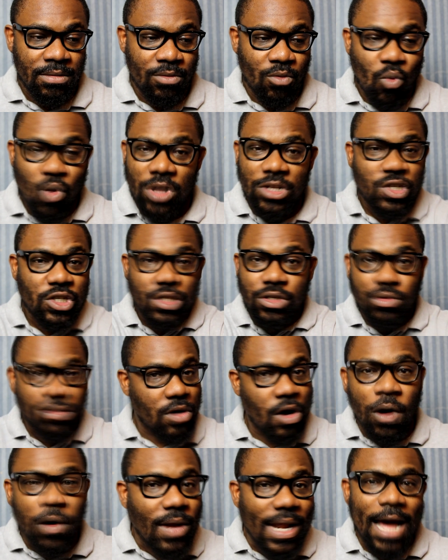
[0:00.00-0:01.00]
wants to
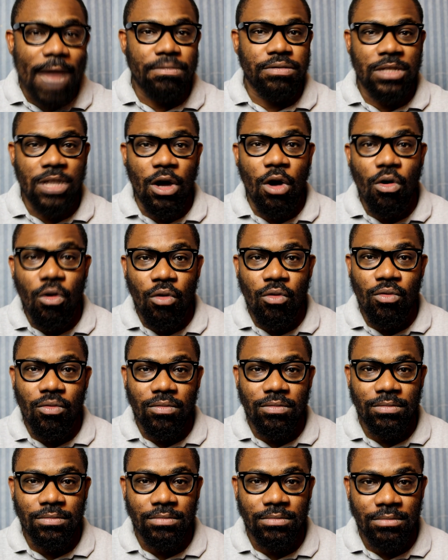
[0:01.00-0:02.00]
collapse the whole
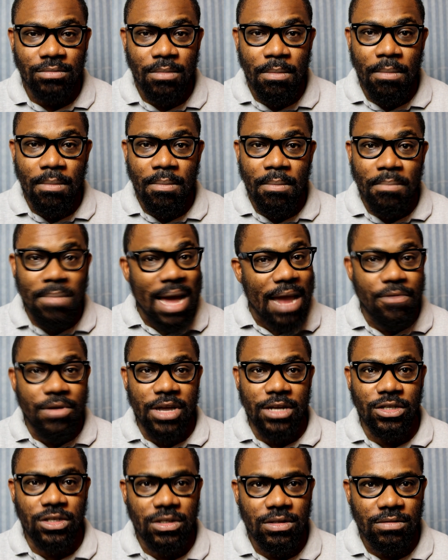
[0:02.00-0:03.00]

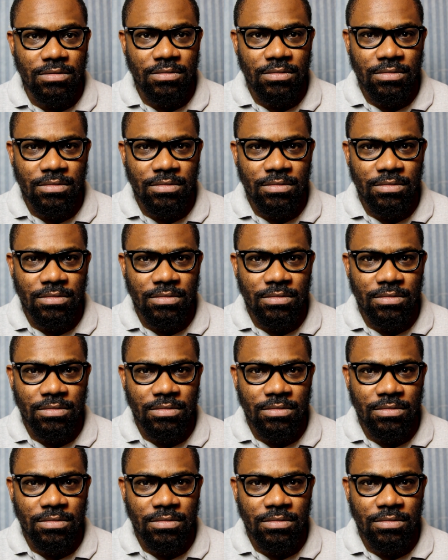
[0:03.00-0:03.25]
marriage,